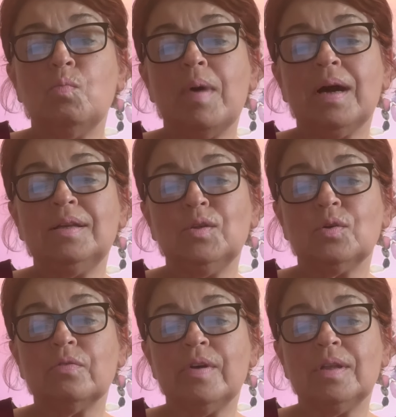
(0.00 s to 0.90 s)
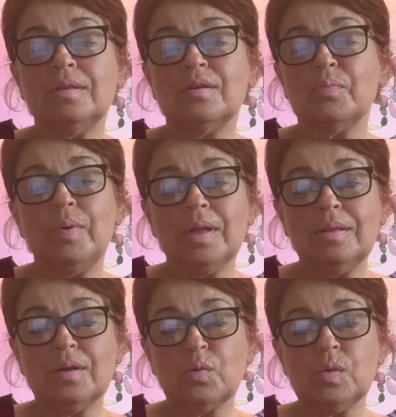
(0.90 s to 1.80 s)
minor fender
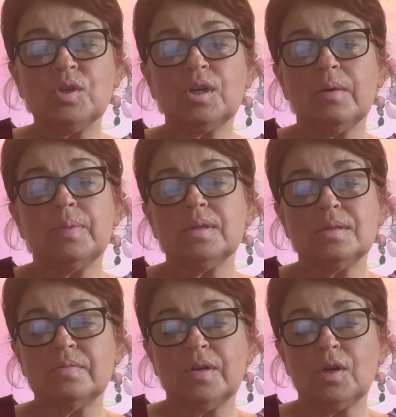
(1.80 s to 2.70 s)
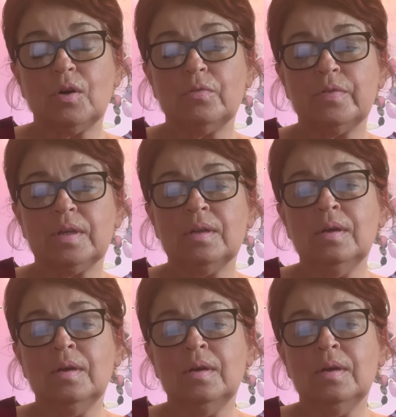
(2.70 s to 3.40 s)
bender, which happens very often